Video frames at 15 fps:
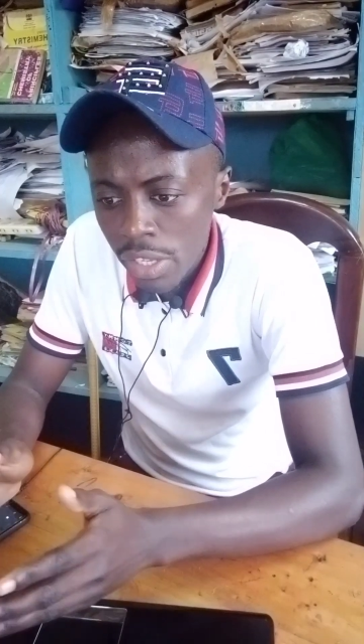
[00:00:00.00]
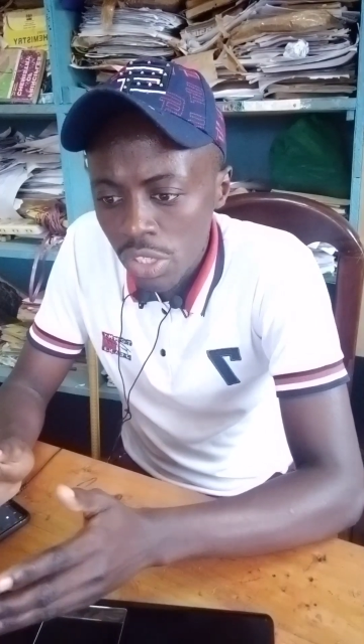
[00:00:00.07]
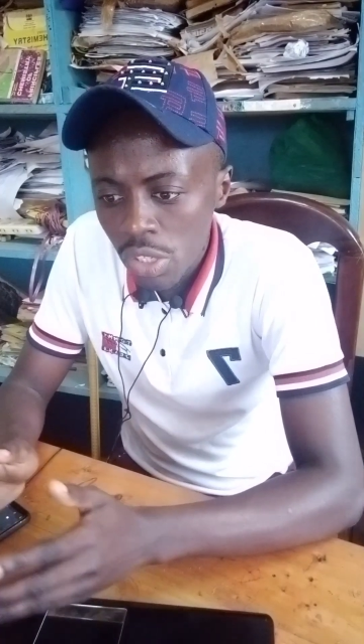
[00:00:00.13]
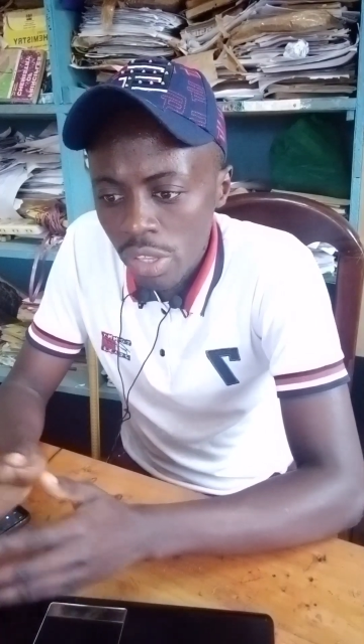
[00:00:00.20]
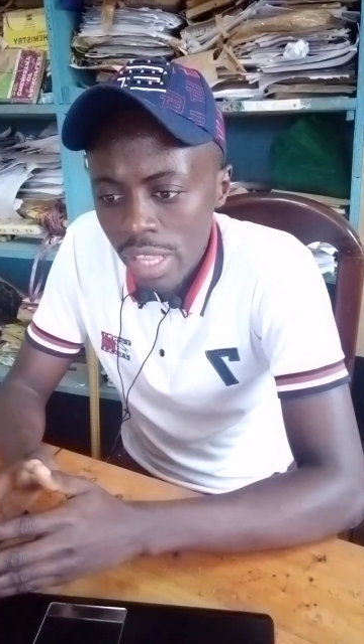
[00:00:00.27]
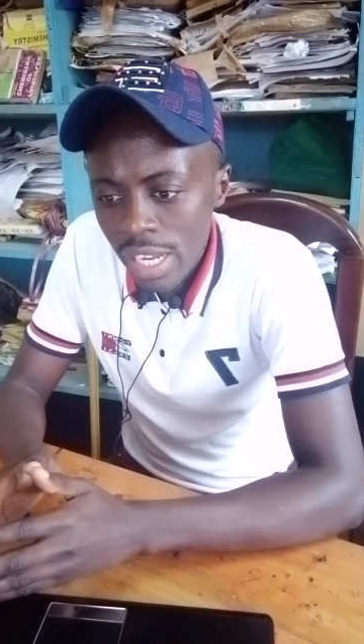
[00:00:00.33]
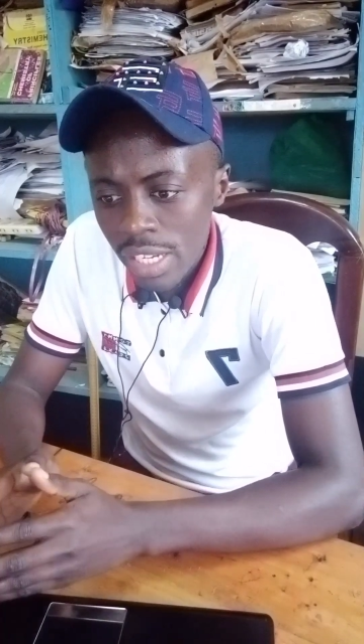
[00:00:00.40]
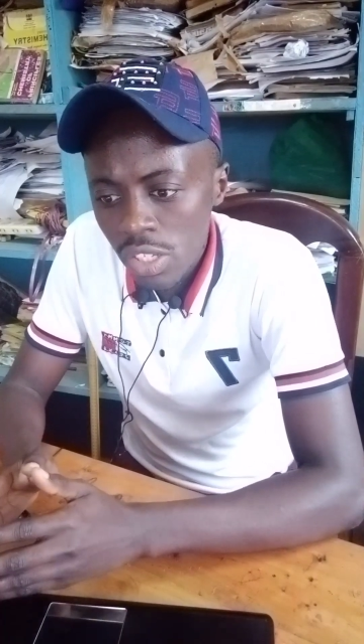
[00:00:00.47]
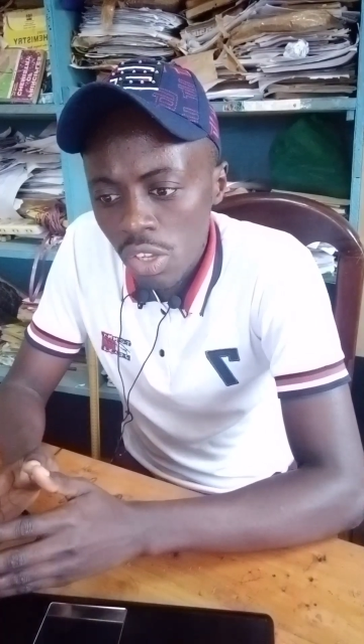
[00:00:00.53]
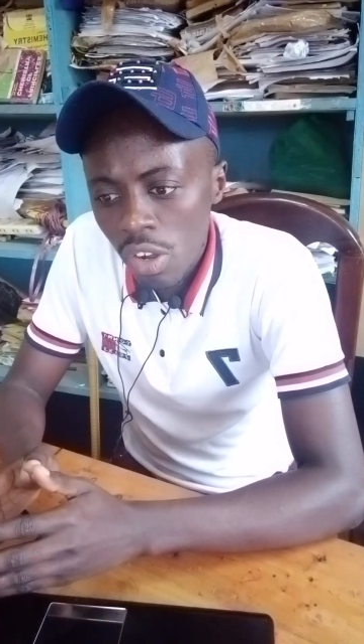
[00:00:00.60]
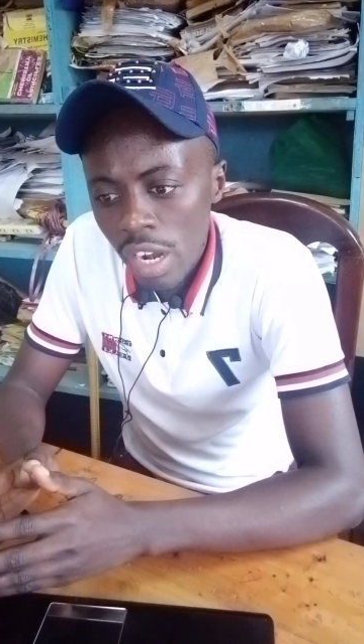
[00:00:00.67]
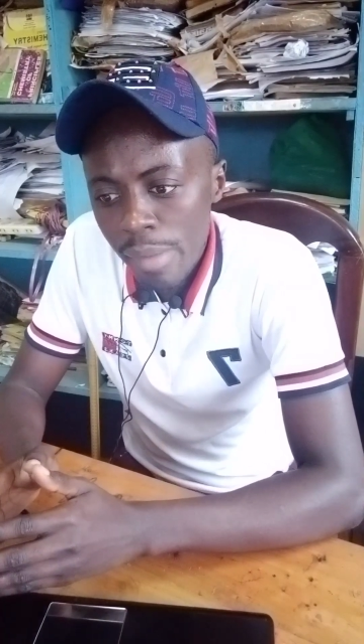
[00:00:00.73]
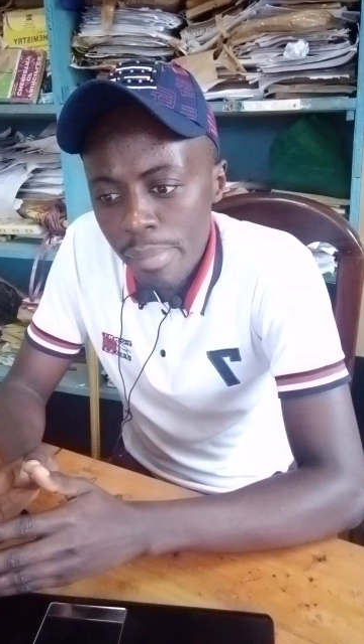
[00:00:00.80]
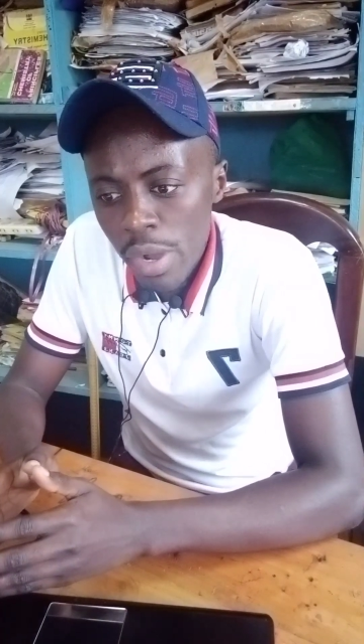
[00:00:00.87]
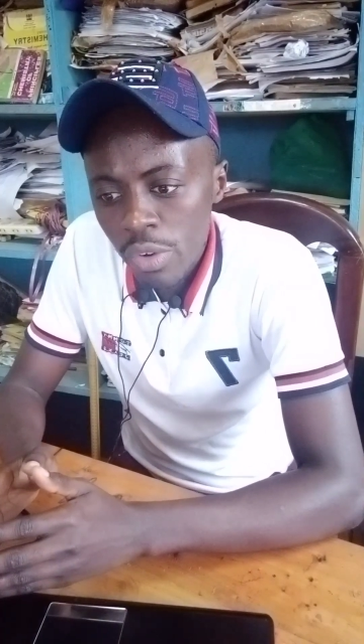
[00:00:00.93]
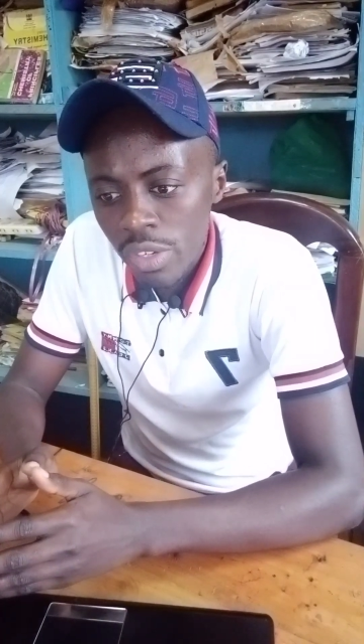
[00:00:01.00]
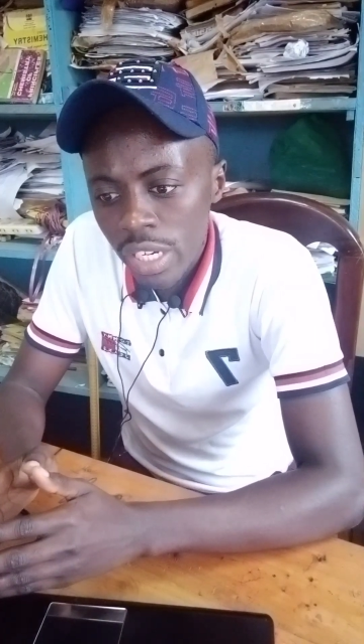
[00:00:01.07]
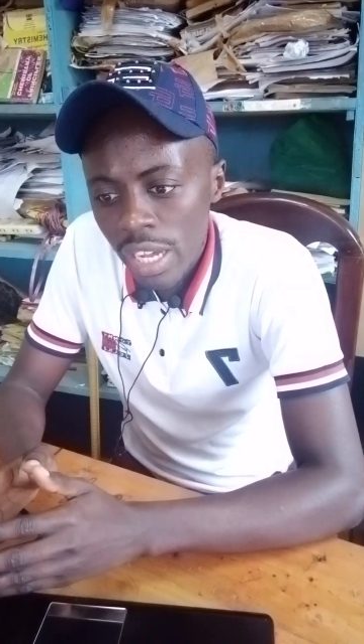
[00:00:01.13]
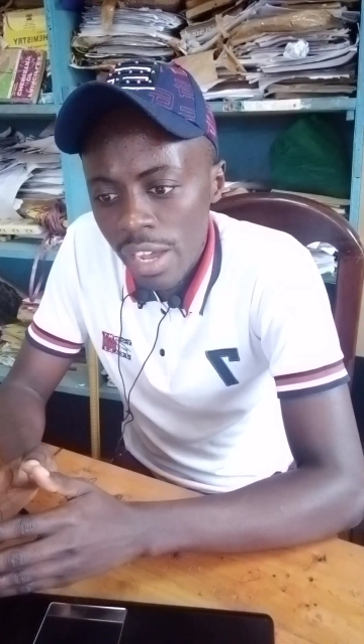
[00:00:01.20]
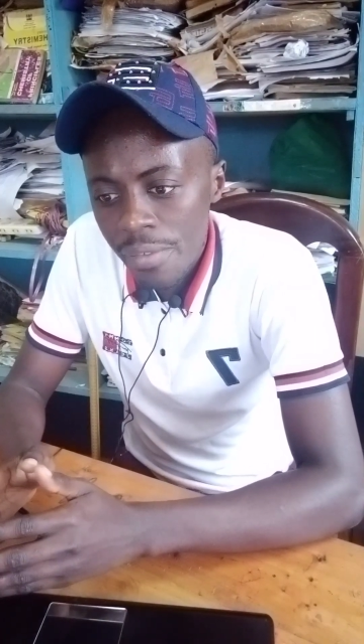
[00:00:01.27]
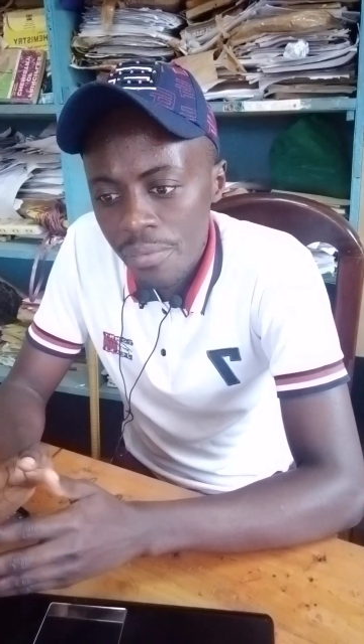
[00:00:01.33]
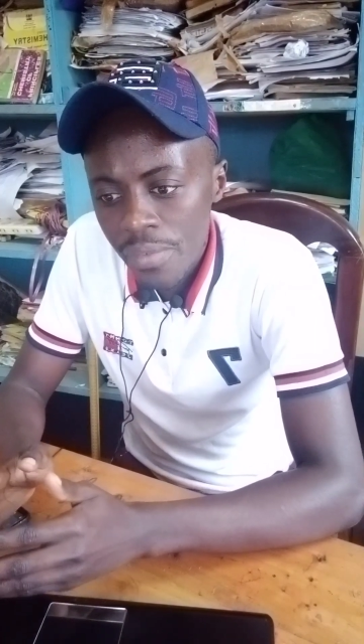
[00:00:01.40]
So that's all about
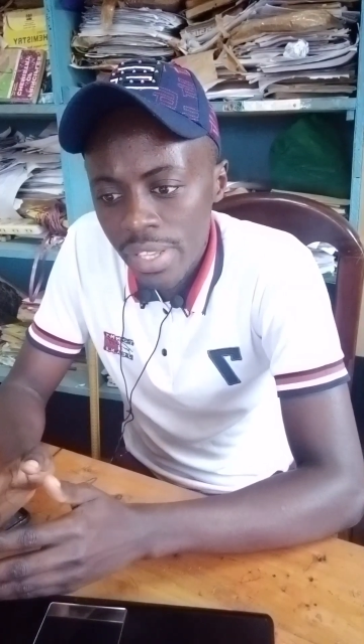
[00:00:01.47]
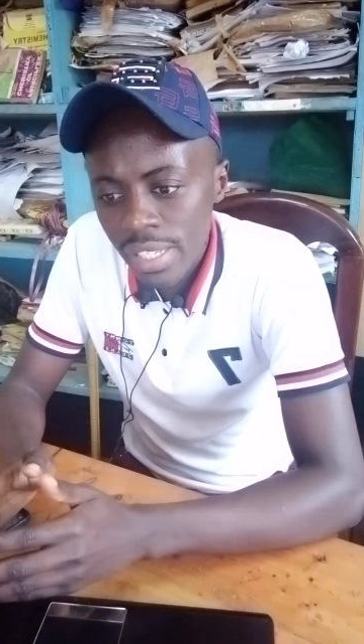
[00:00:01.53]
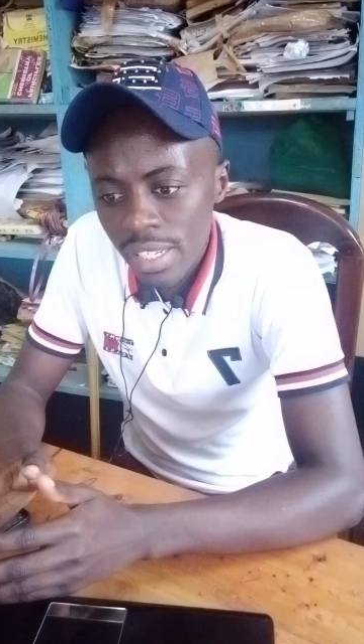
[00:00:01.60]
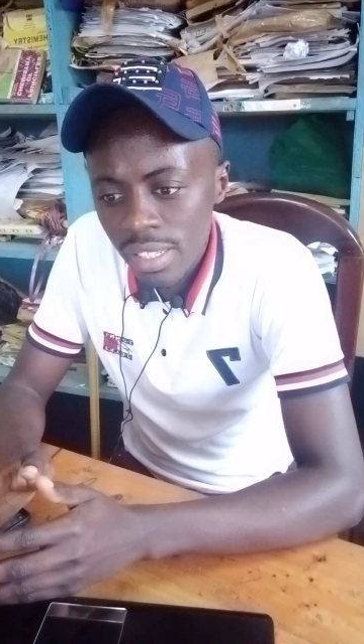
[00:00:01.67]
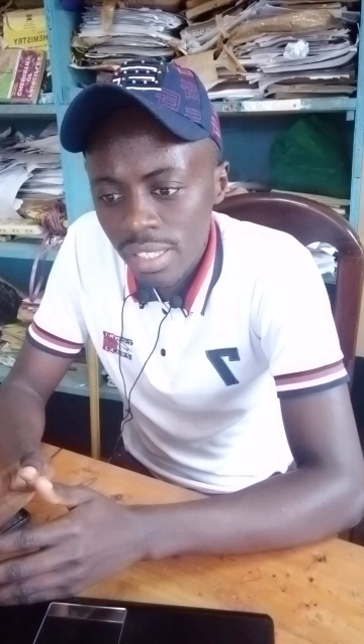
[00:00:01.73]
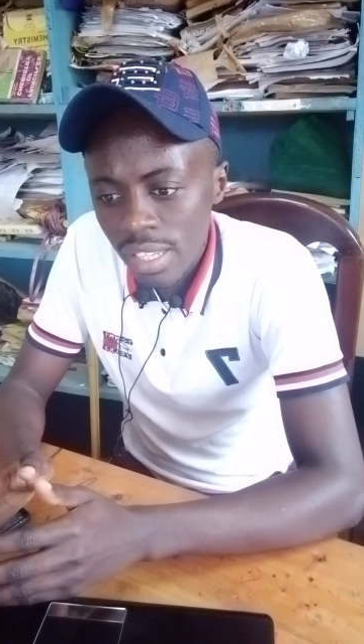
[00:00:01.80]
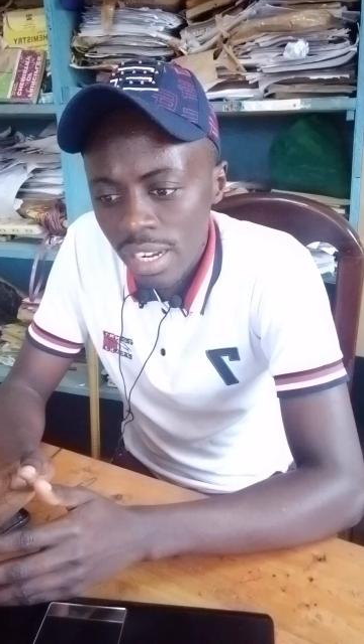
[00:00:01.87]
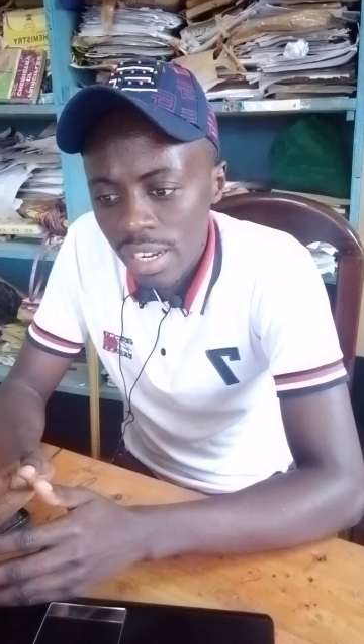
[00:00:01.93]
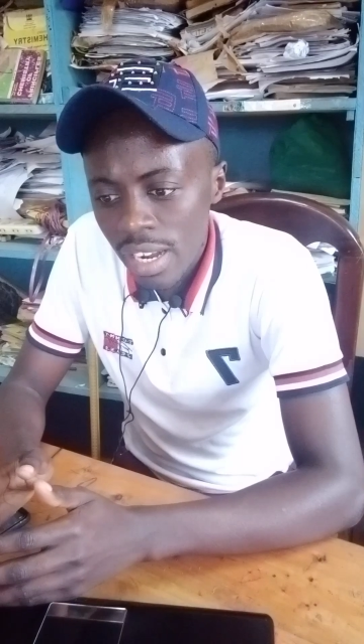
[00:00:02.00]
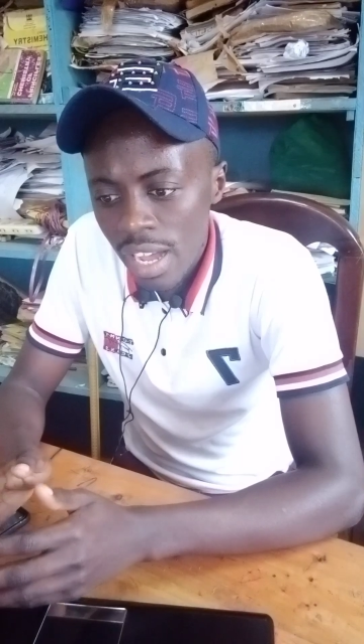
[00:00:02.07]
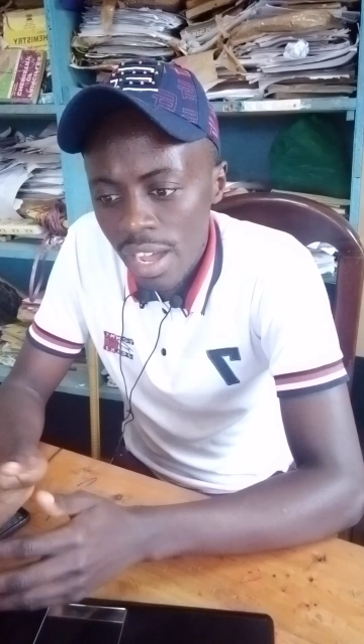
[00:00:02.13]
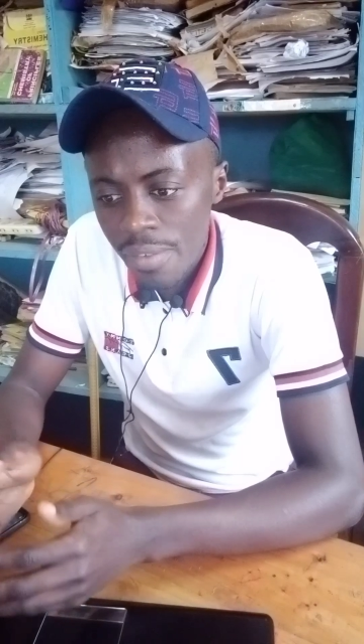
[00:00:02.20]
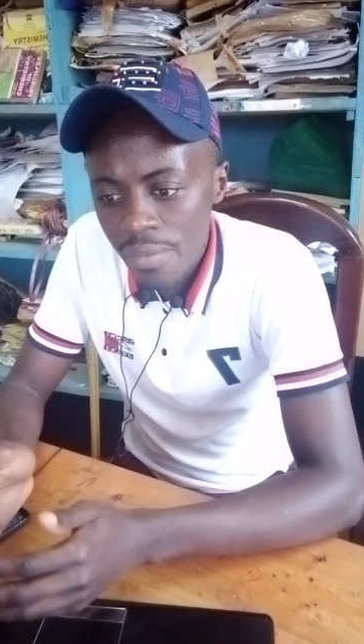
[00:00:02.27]
physics and